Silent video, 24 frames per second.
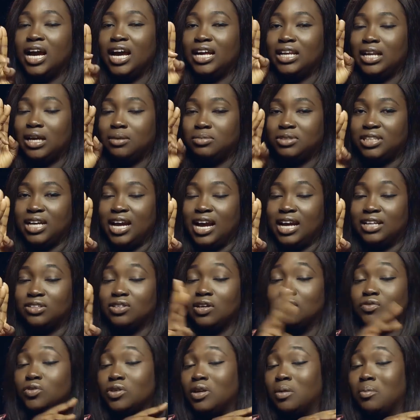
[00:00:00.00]
And I'm tired.
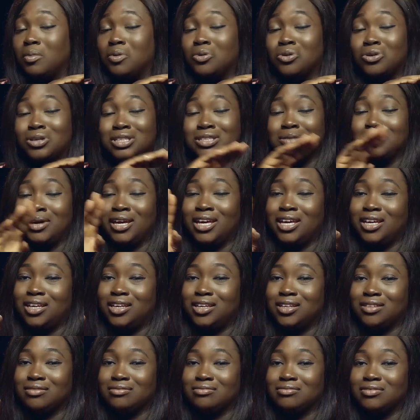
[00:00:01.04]
So I've told them I'm not cutting my hair
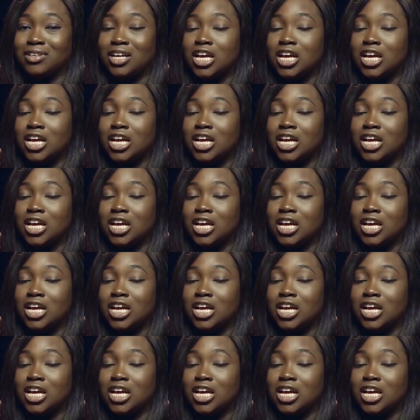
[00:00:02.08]
again.